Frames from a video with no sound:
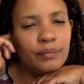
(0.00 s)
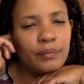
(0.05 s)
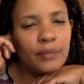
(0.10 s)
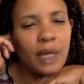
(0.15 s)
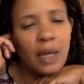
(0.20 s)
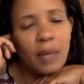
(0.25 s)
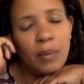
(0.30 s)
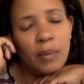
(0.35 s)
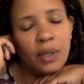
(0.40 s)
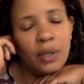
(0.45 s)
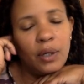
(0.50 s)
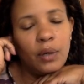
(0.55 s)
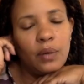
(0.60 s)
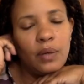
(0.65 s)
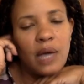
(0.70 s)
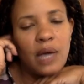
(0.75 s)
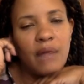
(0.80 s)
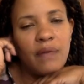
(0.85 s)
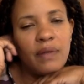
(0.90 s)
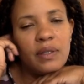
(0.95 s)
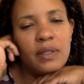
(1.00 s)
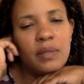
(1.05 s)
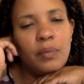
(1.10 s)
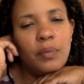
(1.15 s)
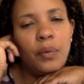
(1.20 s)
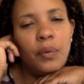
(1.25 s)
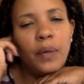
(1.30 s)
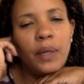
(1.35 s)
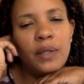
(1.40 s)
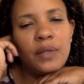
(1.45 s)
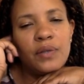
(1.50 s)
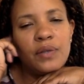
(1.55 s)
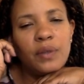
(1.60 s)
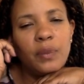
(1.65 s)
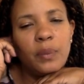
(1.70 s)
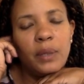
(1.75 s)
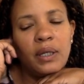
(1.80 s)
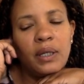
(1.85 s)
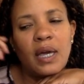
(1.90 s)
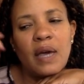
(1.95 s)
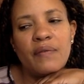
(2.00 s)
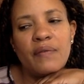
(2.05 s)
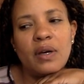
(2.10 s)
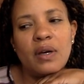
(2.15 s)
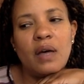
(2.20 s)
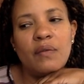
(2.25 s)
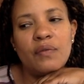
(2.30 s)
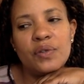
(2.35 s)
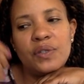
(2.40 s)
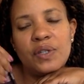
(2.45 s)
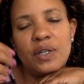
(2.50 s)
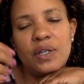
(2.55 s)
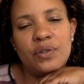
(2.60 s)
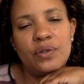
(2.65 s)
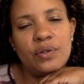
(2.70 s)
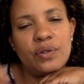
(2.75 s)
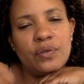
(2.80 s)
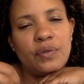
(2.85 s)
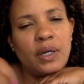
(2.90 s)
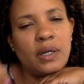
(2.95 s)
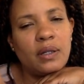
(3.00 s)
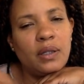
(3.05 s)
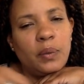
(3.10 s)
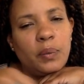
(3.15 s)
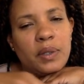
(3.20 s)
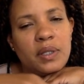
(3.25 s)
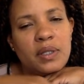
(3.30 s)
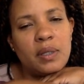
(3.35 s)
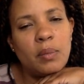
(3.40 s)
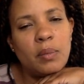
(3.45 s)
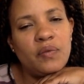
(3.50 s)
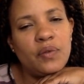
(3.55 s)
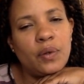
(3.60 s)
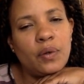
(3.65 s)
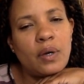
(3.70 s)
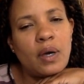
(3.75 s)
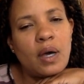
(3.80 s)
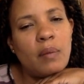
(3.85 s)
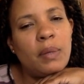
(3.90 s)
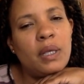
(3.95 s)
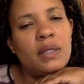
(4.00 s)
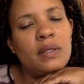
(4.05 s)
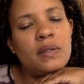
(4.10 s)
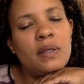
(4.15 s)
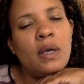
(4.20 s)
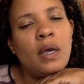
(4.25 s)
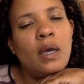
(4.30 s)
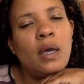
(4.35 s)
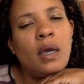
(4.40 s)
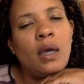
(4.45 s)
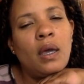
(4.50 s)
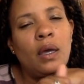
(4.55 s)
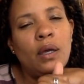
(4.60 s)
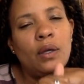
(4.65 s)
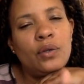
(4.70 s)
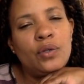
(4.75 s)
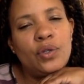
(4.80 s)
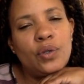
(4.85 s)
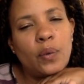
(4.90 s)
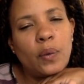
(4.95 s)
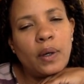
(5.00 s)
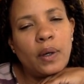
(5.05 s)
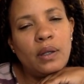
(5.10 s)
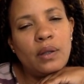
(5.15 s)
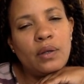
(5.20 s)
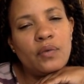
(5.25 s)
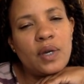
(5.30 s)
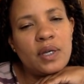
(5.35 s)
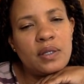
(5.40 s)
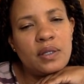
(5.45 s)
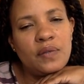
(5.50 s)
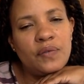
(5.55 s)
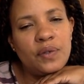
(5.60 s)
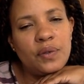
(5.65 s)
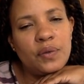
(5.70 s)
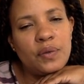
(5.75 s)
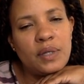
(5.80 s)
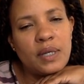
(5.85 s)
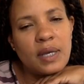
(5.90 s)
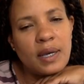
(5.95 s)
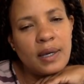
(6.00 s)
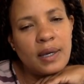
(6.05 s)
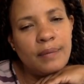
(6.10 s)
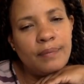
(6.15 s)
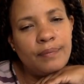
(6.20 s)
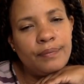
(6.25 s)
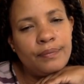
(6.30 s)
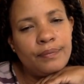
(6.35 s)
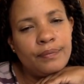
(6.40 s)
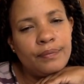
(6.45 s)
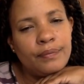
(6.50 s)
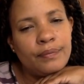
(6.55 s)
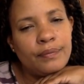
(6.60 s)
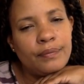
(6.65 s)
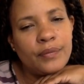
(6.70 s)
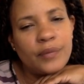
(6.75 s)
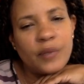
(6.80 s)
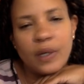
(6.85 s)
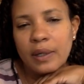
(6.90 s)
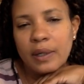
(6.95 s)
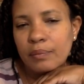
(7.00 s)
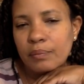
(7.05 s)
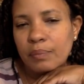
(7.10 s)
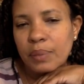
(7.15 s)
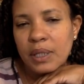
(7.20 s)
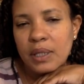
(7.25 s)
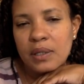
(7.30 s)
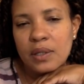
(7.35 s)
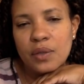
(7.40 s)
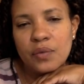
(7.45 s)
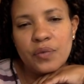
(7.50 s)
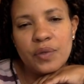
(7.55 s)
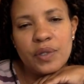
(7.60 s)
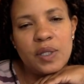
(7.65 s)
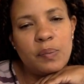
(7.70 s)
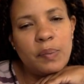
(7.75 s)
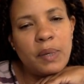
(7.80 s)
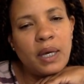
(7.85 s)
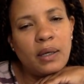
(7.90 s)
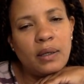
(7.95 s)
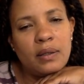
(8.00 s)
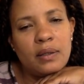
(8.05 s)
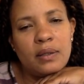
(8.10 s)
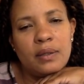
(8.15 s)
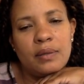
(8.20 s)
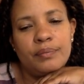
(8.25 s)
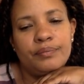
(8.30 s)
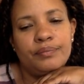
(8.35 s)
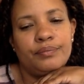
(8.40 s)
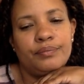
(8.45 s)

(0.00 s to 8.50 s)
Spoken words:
I am going to go live at some point so that we can have a conversation directly with some of your comments. Enjoy the rest of your day, right? Peace and respect.